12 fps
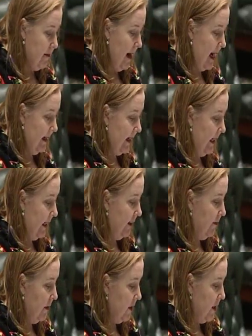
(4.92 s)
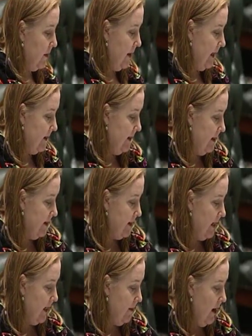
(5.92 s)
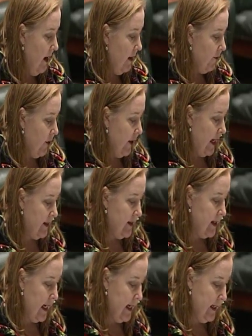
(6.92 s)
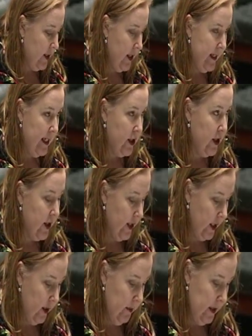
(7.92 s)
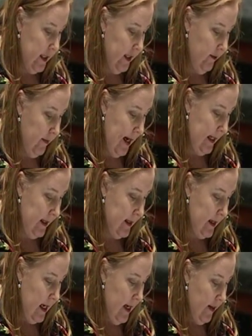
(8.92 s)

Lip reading: Mark Kelly of Multiplex and his team for an outstanding donation to the community of Maitland.